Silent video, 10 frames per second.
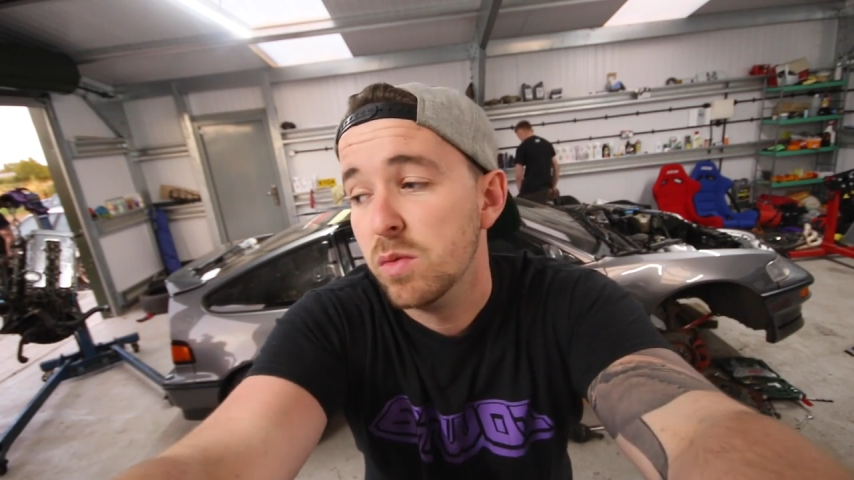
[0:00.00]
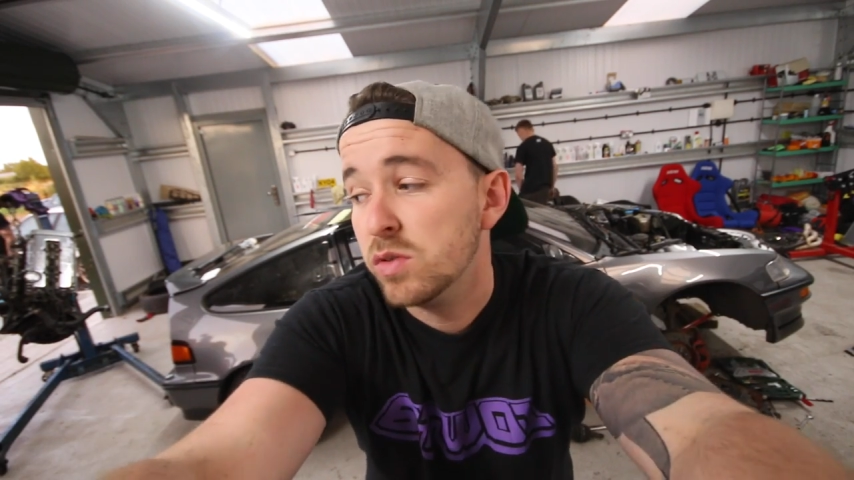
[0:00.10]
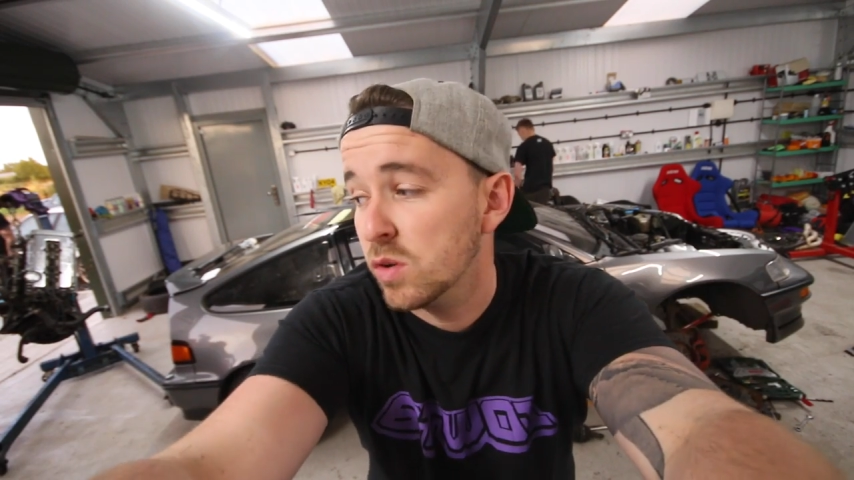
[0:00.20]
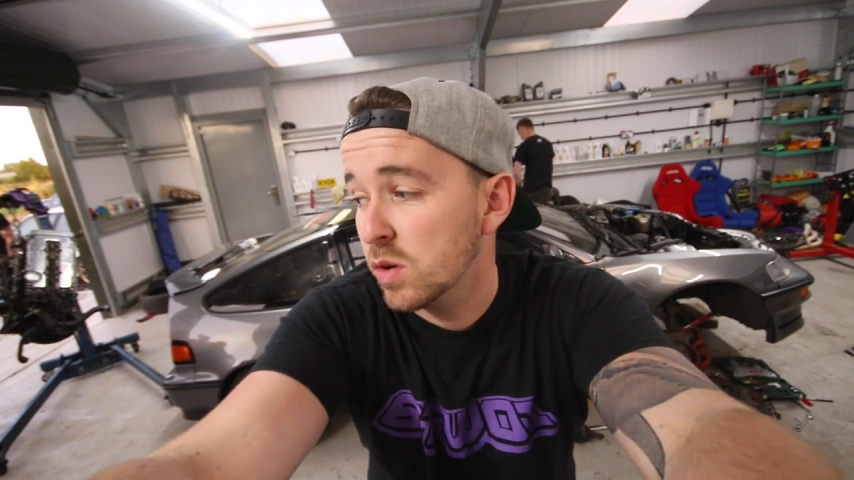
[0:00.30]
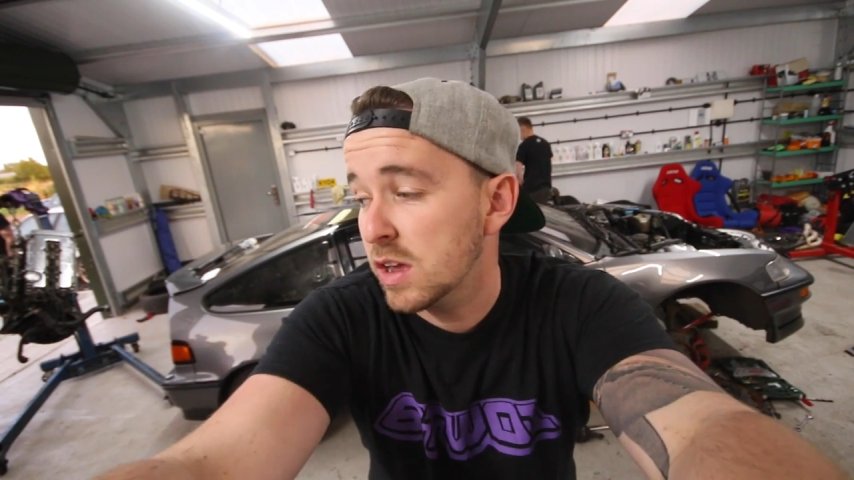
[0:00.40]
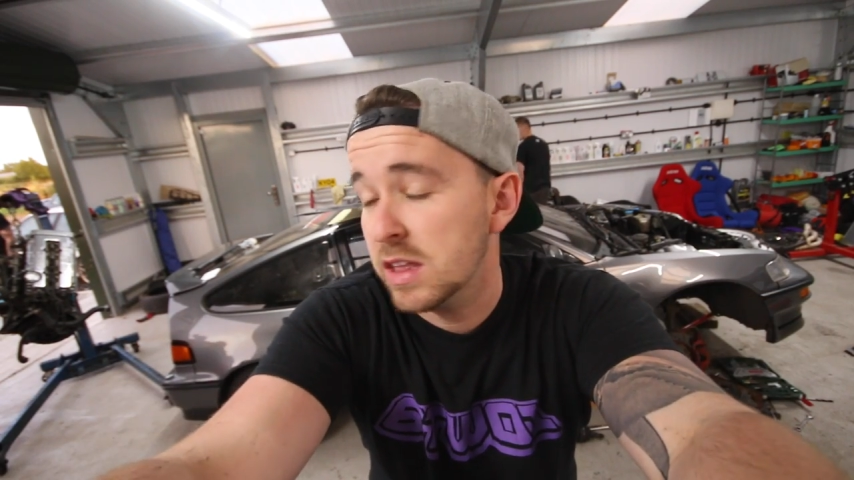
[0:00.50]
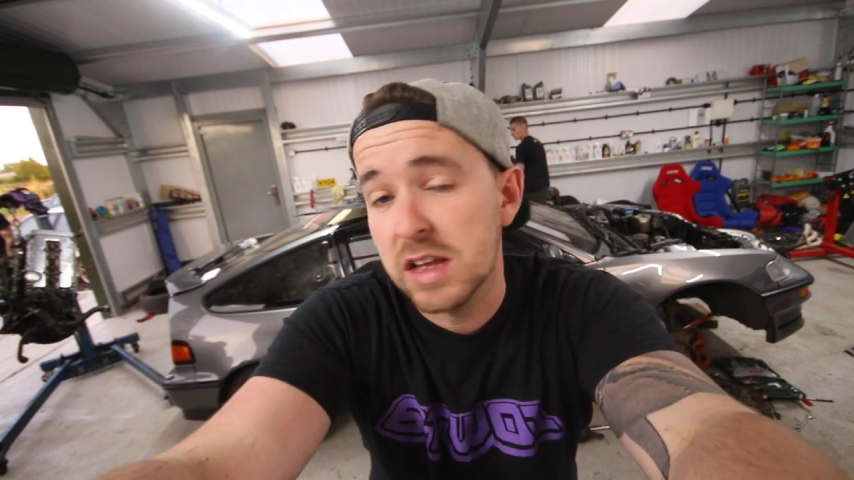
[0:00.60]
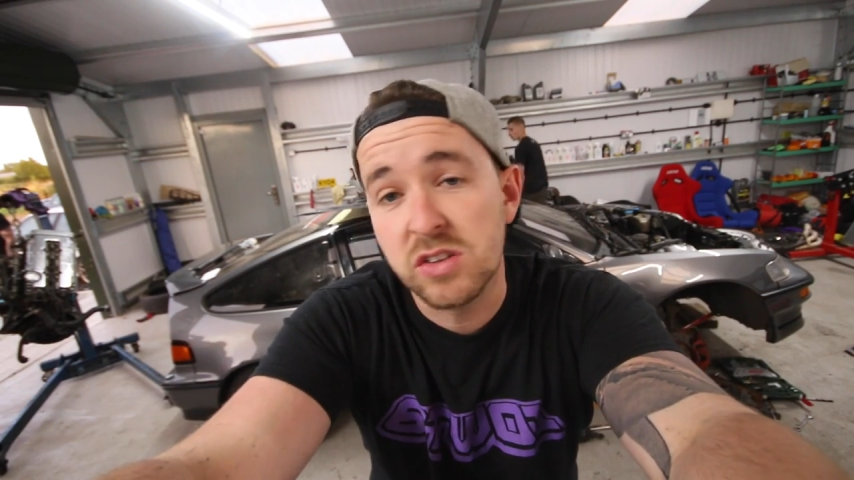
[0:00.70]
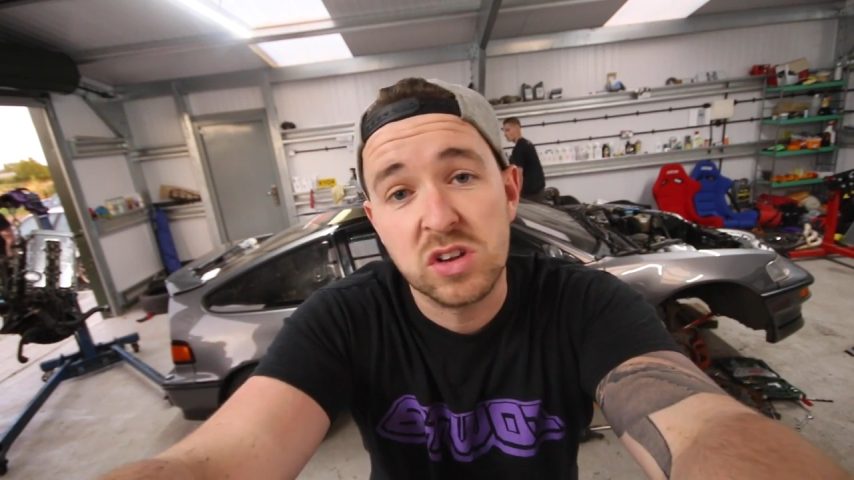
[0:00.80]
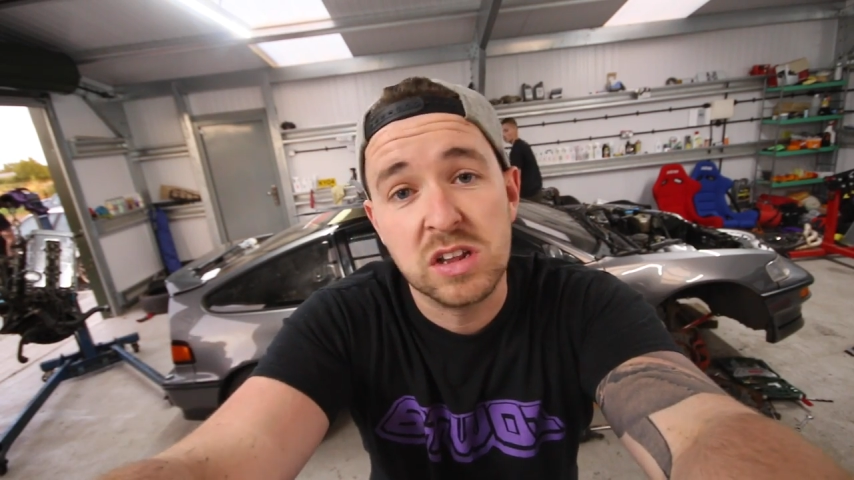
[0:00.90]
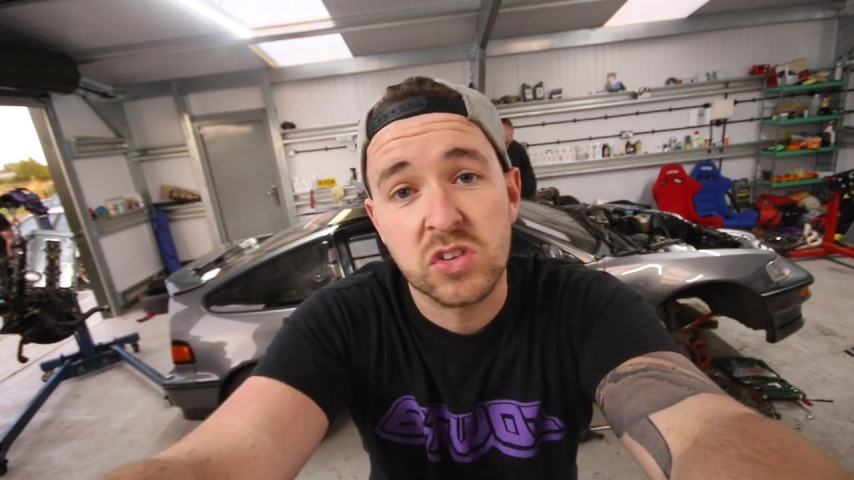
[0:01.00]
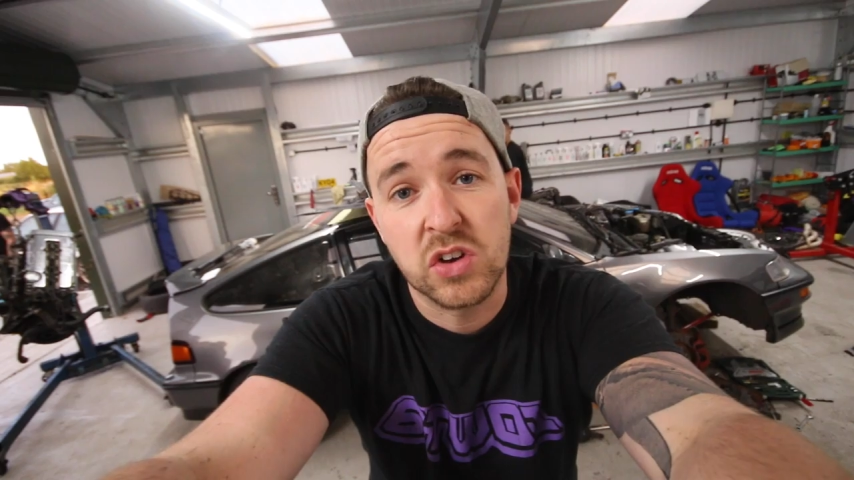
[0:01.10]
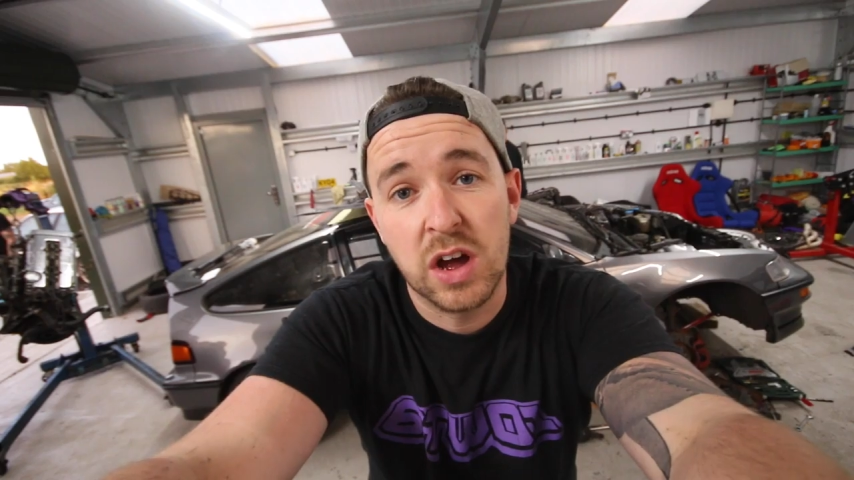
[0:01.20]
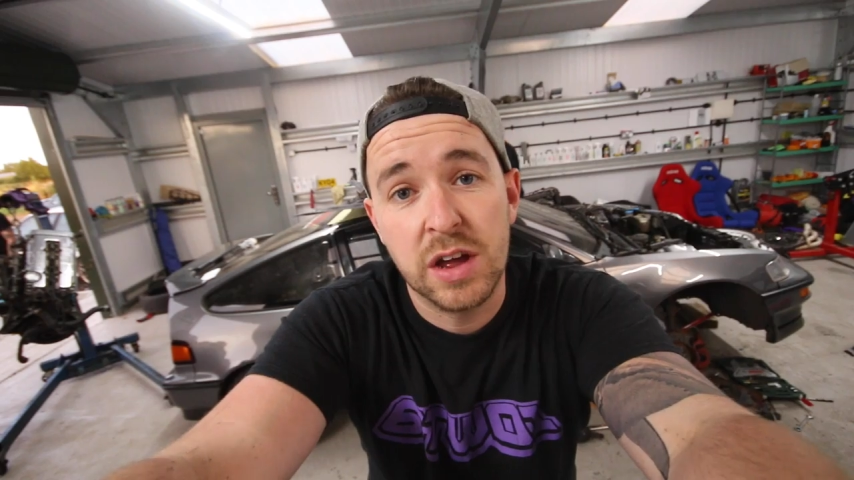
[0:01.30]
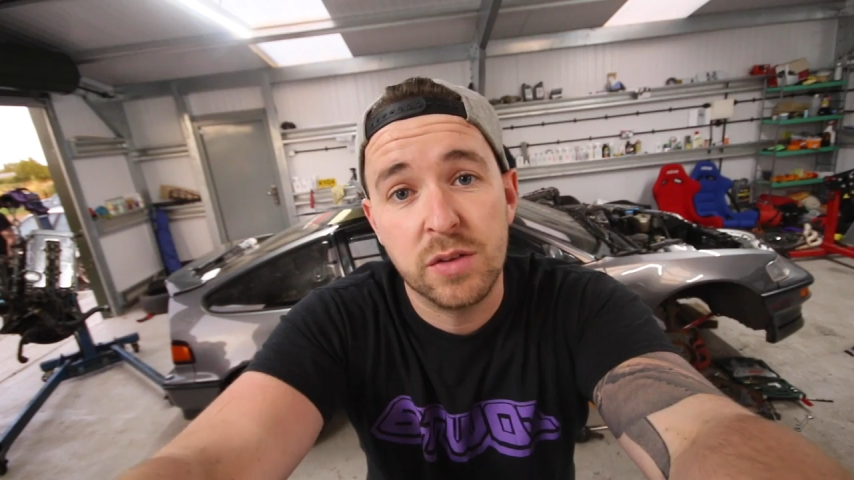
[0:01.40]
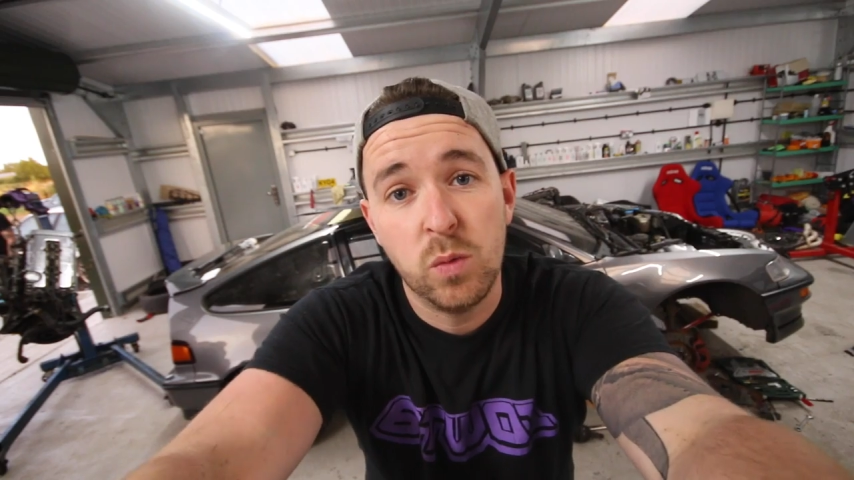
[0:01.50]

We're still gonna get the engine in tonight.